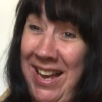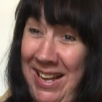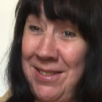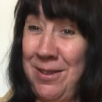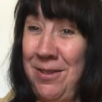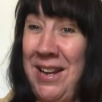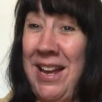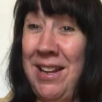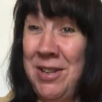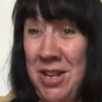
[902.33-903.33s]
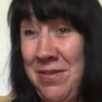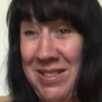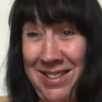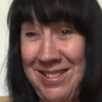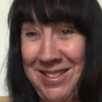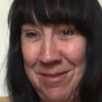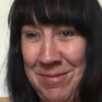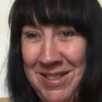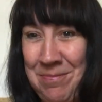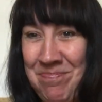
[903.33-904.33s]
a handle on our nervous
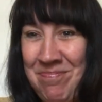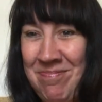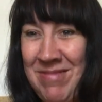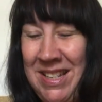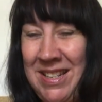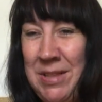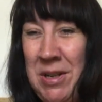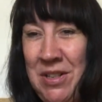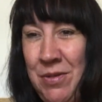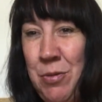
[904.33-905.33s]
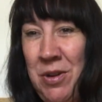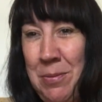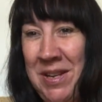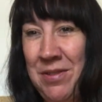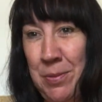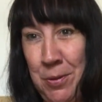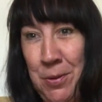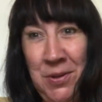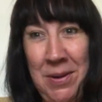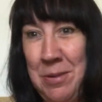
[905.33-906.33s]
systems, especially if we want to be of
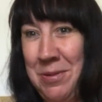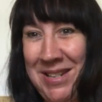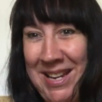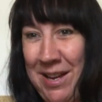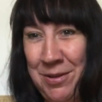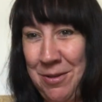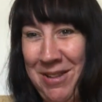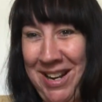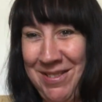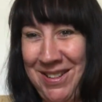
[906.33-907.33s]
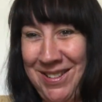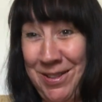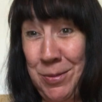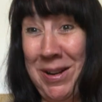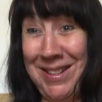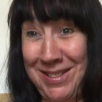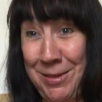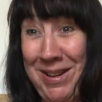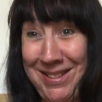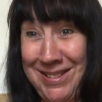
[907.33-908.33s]
support to anybody else around us as well as
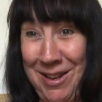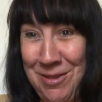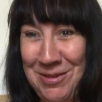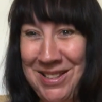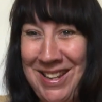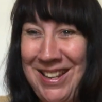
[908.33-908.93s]
to ourselves.